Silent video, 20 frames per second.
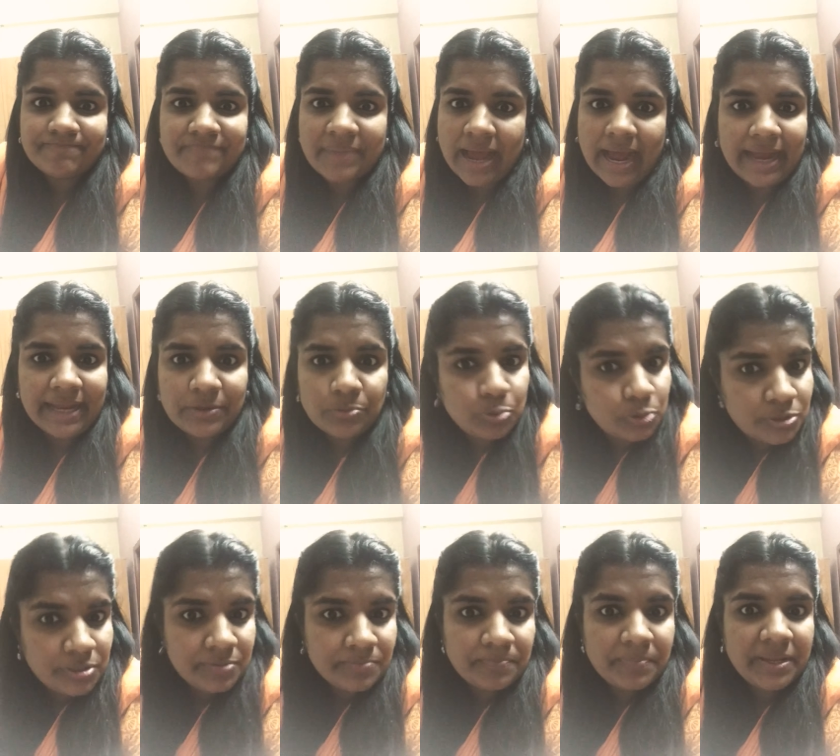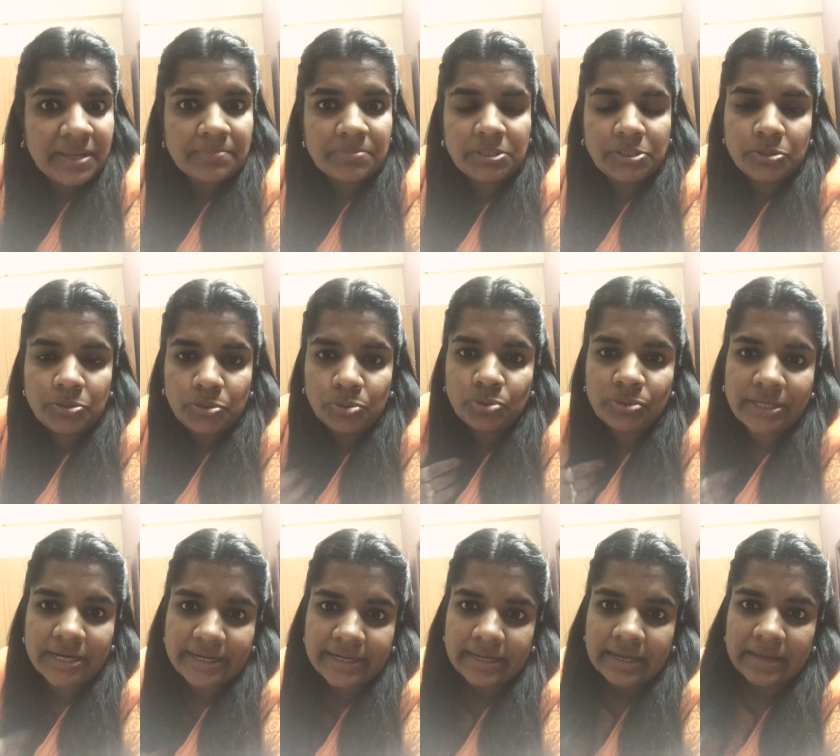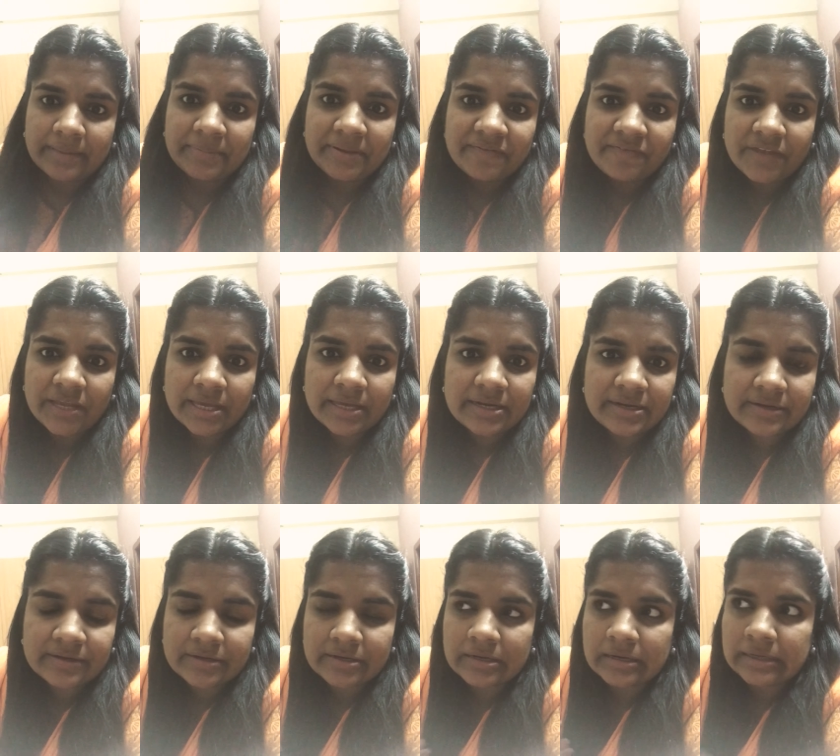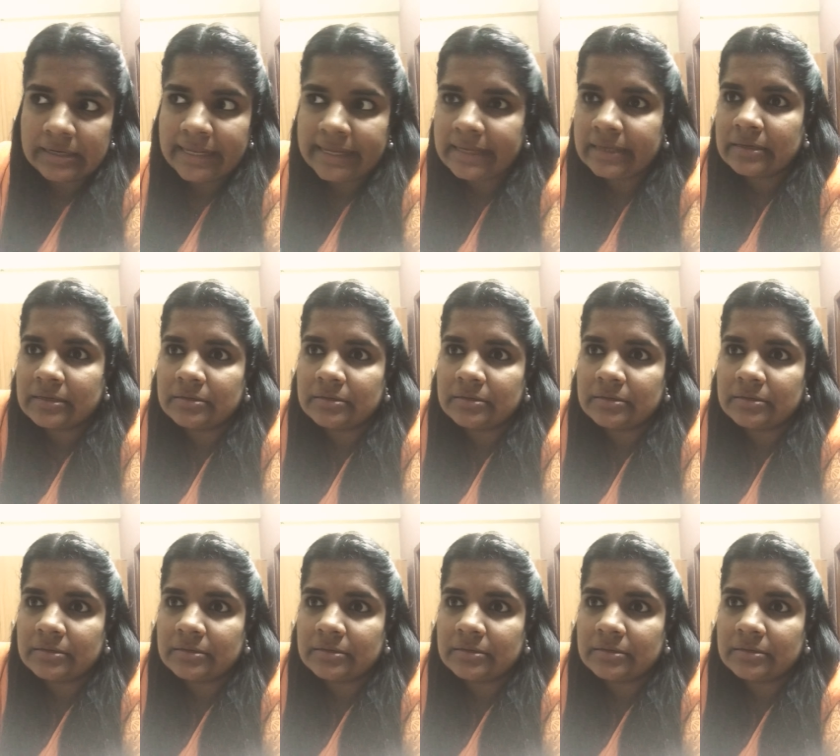I wouldn't be able to do that, yeah. I mean, we are like,